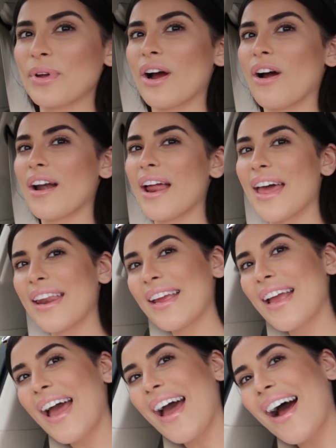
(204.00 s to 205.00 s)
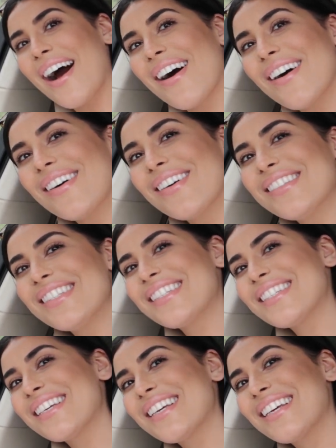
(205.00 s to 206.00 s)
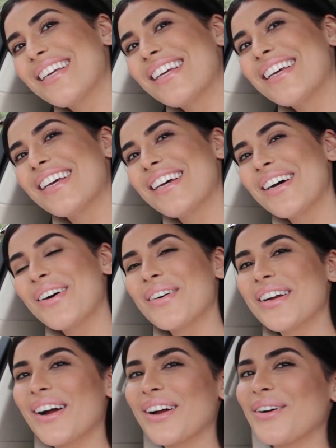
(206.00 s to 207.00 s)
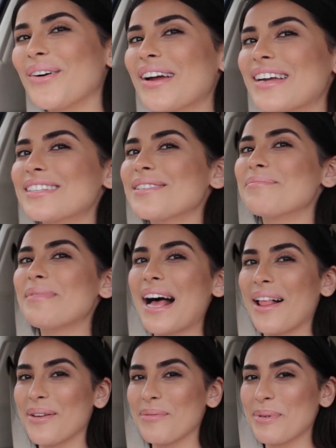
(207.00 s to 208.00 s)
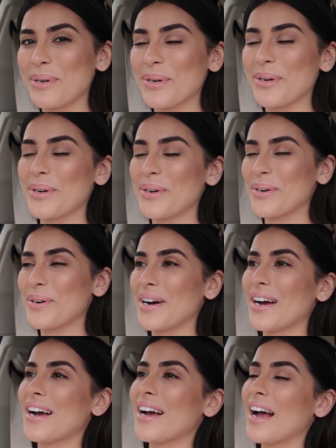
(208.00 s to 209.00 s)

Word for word: We are heading out. We are going to Malibu.